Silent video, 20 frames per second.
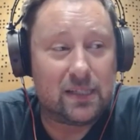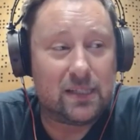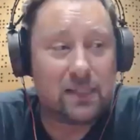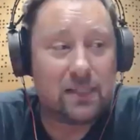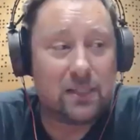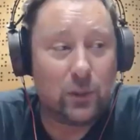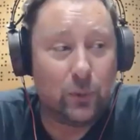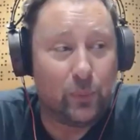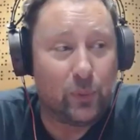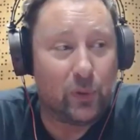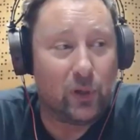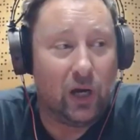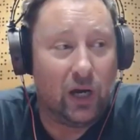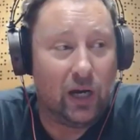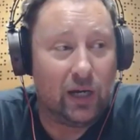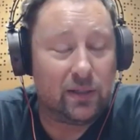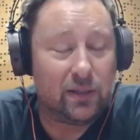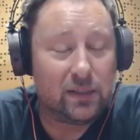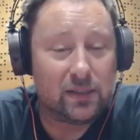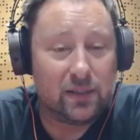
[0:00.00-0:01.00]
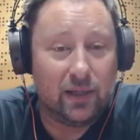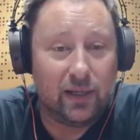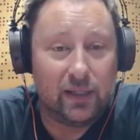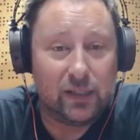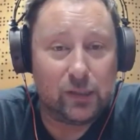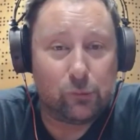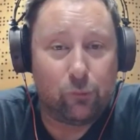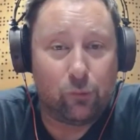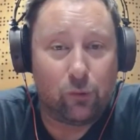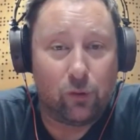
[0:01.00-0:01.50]
super hard these
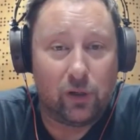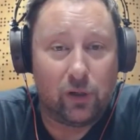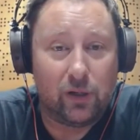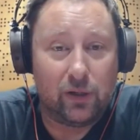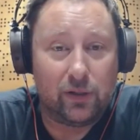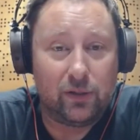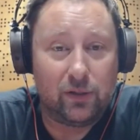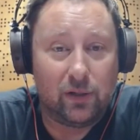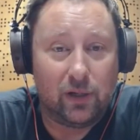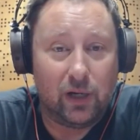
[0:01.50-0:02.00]
days for a new